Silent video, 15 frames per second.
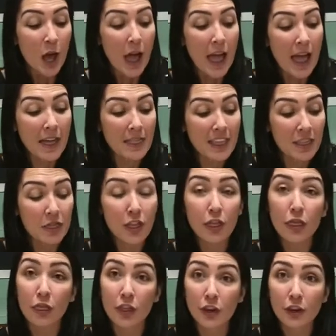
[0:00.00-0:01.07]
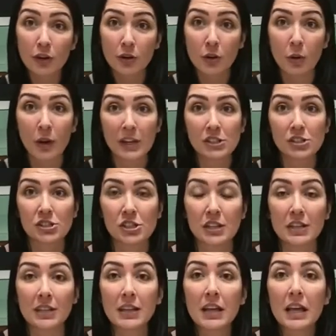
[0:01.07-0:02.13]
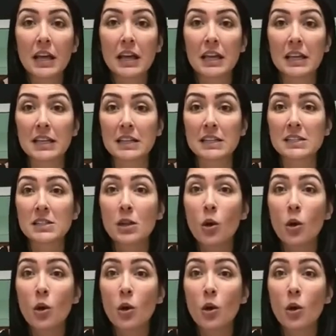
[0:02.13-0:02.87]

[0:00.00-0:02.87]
And then the 3rd question is,